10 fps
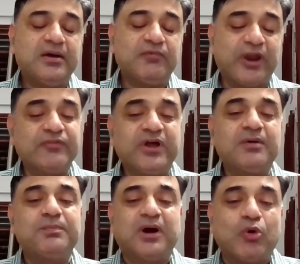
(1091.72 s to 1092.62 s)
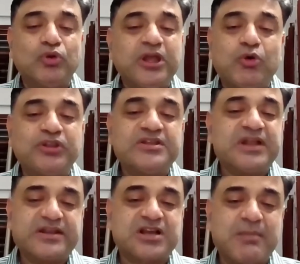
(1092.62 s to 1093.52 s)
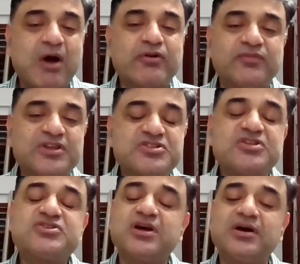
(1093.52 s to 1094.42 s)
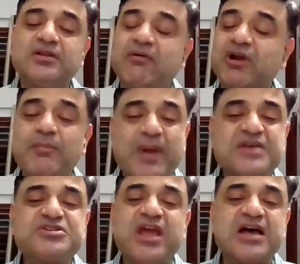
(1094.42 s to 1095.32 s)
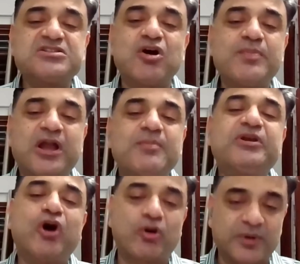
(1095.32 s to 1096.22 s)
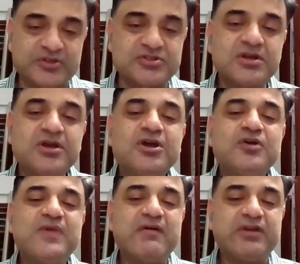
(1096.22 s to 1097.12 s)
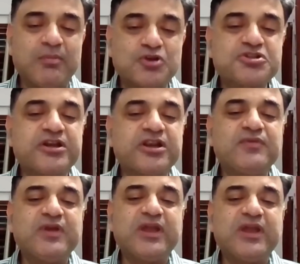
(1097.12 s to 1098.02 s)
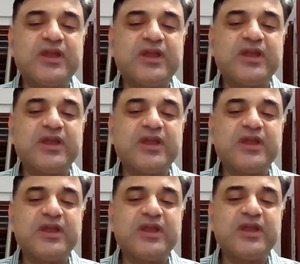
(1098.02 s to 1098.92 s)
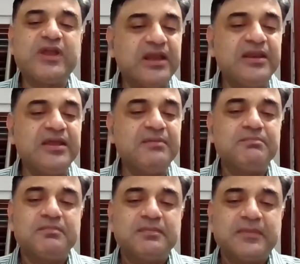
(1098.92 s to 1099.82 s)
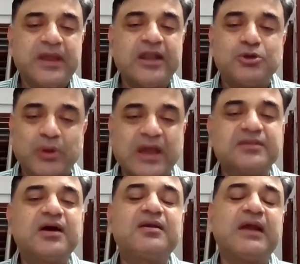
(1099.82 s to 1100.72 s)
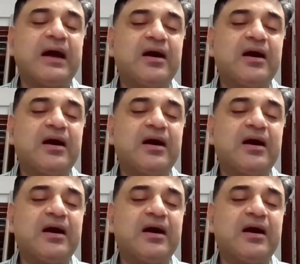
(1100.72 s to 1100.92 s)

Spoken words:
one of the only good things that has come out of this is our capacity has now become enormous. We have demonstrated we can really get together